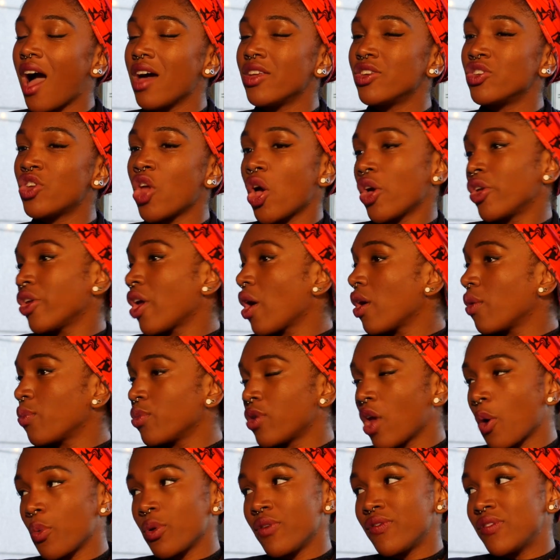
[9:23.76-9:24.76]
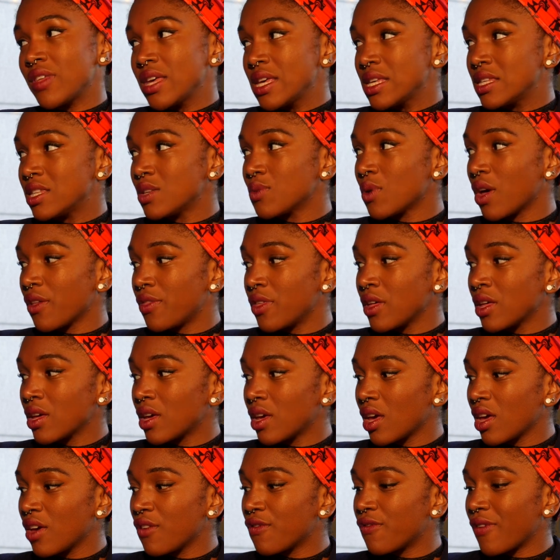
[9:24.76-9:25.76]
No, not with this. I
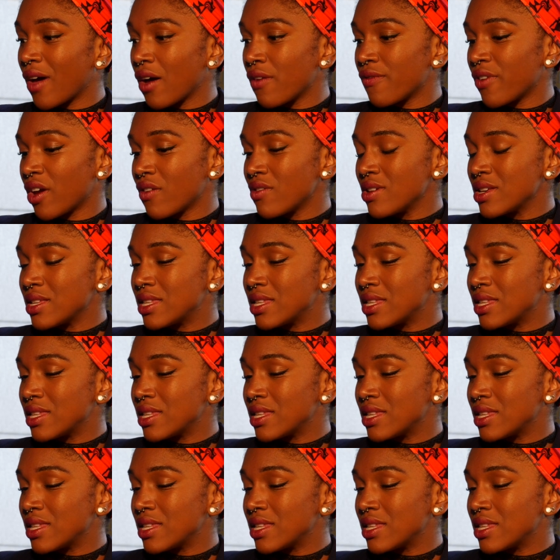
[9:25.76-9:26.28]
think it felt very